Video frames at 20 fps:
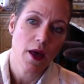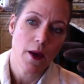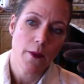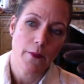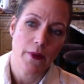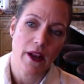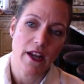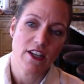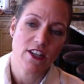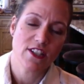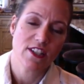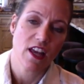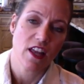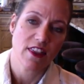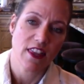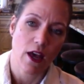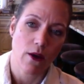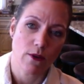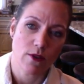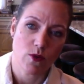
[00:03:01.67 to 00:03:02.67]
but I just thought
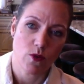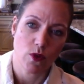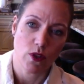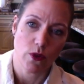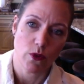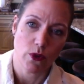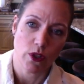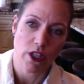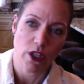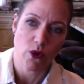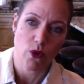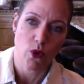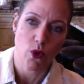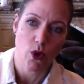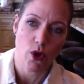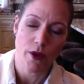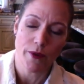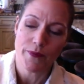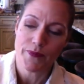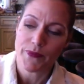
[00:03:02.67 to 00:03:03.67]
that was really, really
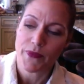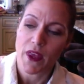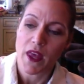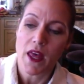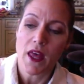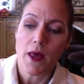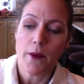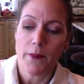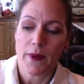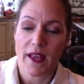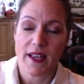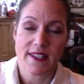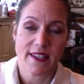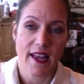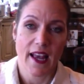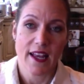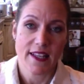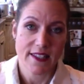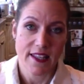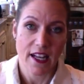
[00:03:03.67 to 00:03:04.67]
cool. Because
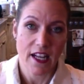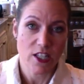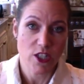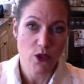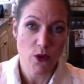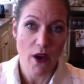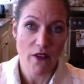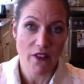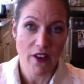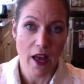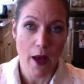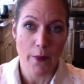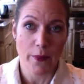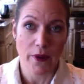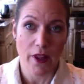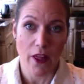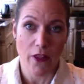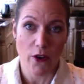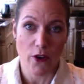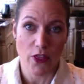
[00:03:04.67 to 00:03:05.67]
like I said, I do have a
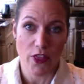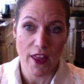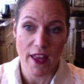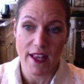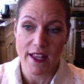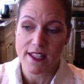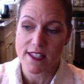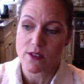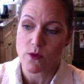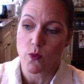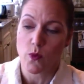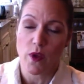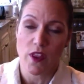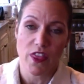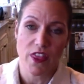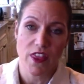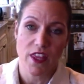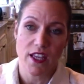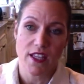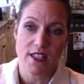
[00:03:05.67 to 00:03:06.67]
couple other things
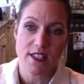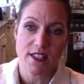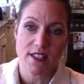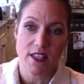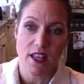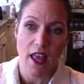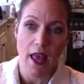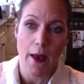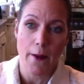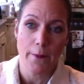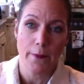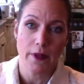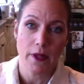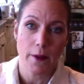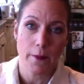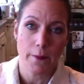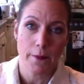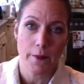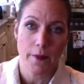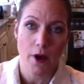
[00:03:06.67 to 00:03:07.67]
with this
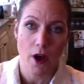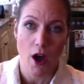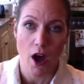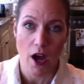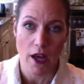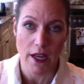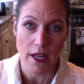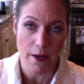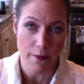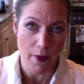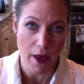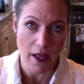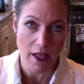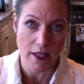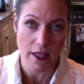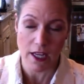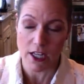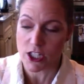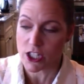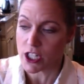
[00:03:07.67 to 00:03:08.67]
emblem on it in my
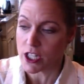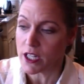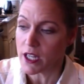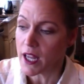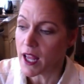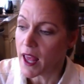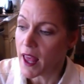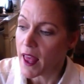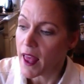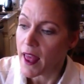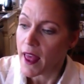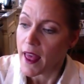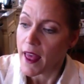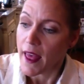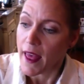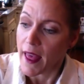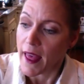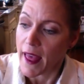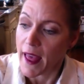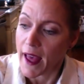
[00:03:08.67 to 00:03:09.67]
collection.
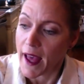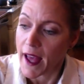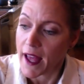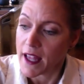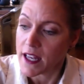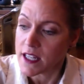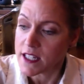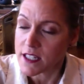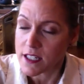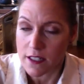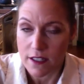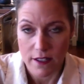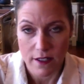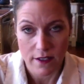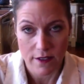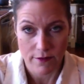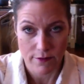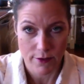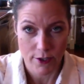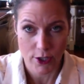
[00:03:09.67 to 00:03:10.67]
And
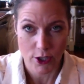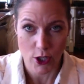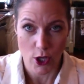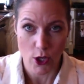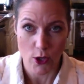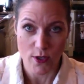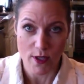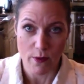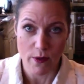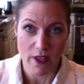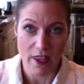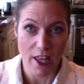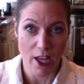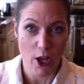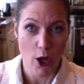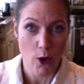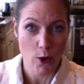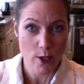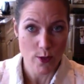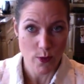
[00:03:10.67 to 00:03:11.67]
to show you something that
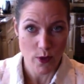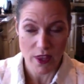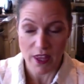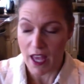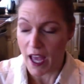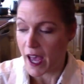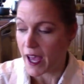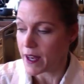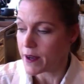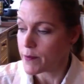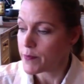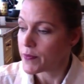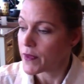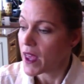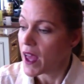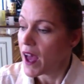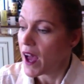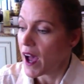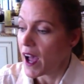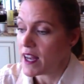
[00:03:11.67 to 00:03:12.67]
goes with that,
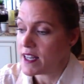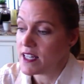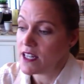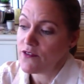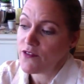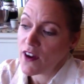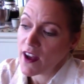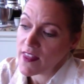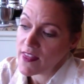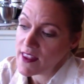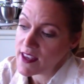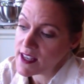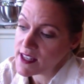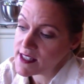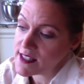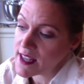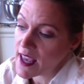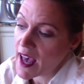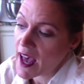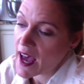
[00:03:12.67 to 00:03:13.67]
I did find
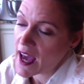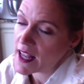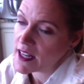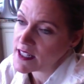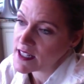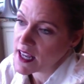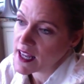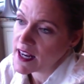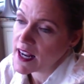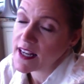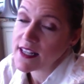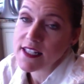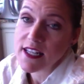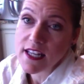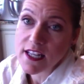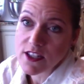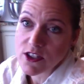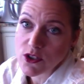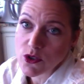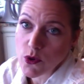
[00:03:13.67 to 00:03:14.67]
this at an
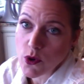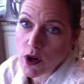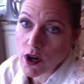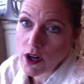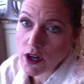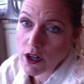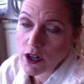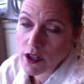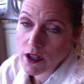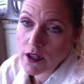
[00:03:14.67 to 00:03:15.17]
antique store